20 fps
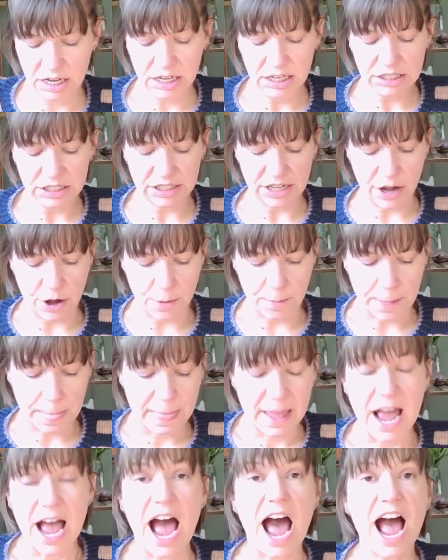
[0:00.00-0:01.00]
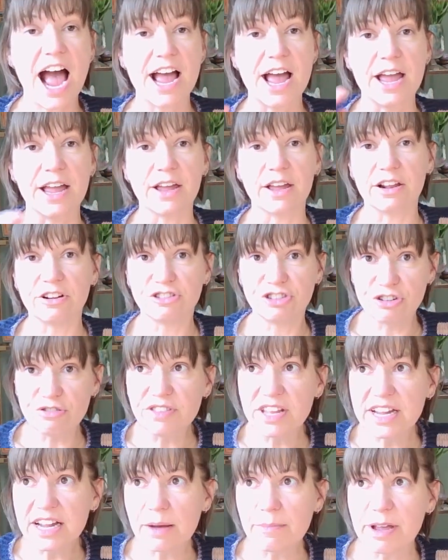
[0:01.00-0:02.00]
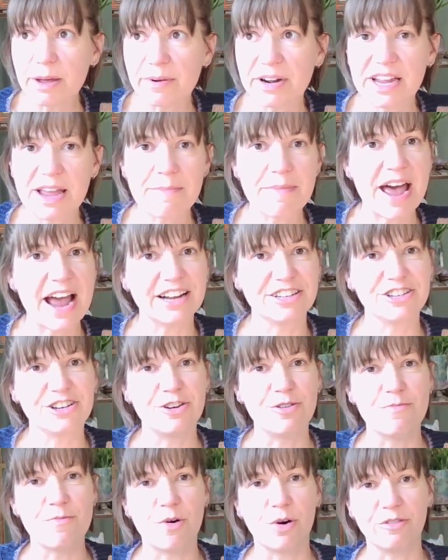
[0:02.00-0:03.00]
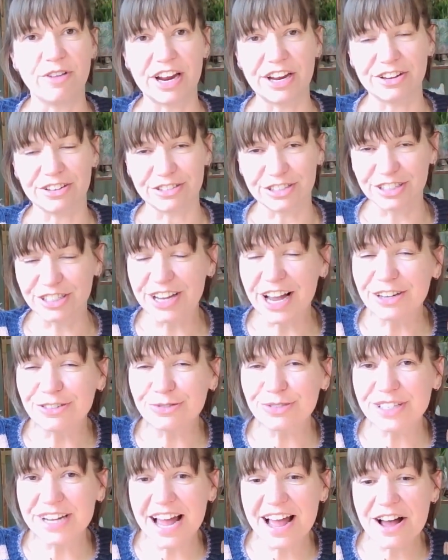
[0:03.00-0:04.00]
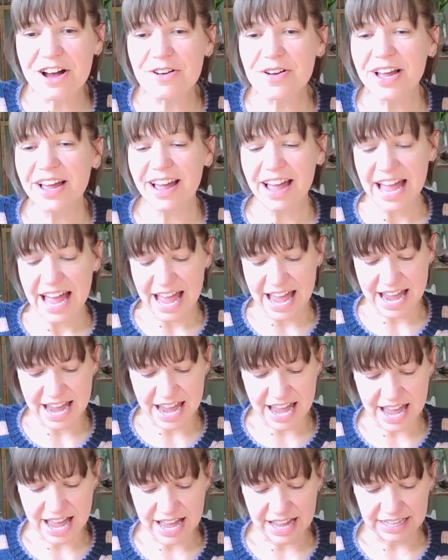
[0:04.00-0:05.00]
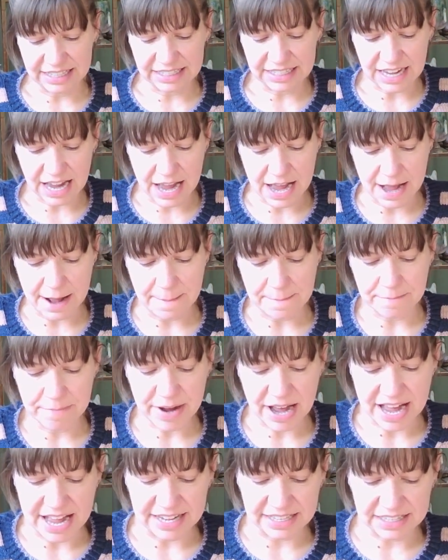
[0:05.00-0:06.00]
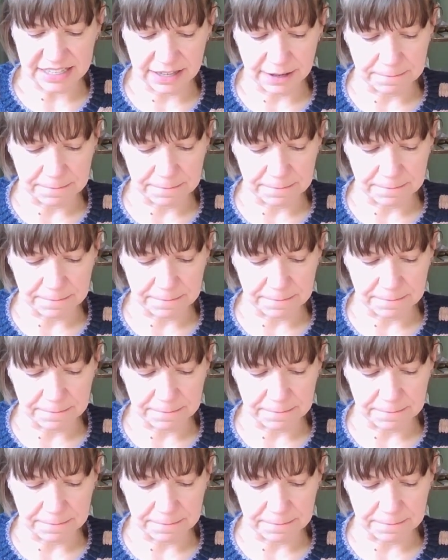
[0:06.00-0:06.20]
So I do think I'll be able to get back to a more regular schedule now, and but